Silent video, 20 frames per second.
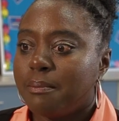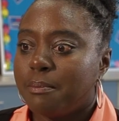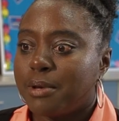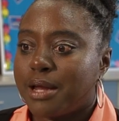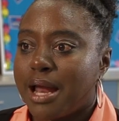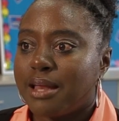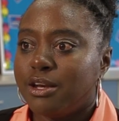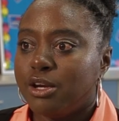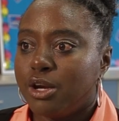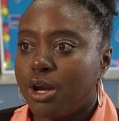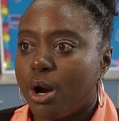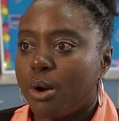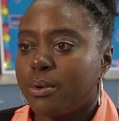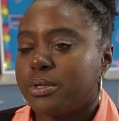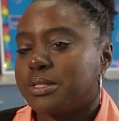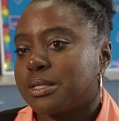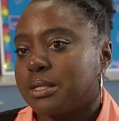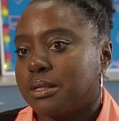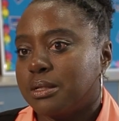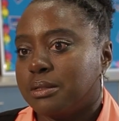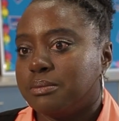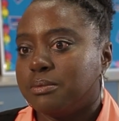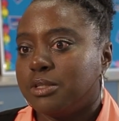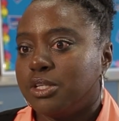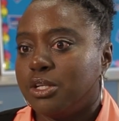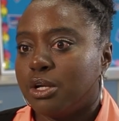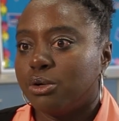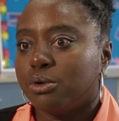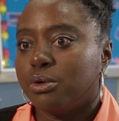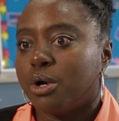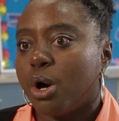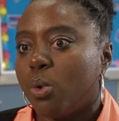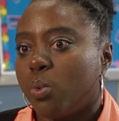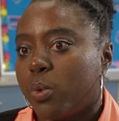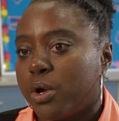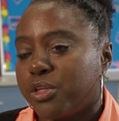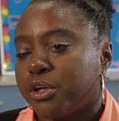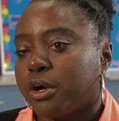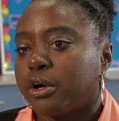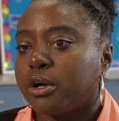but I know it's gonna, go
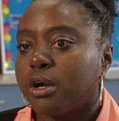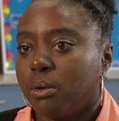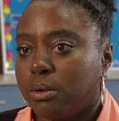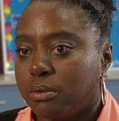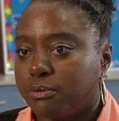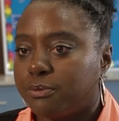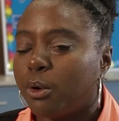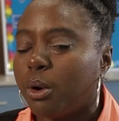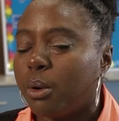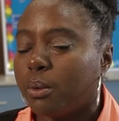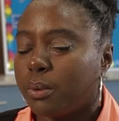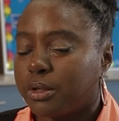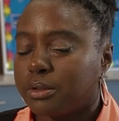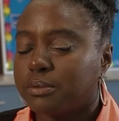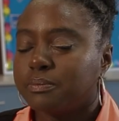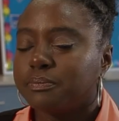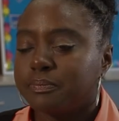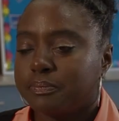with her going forward.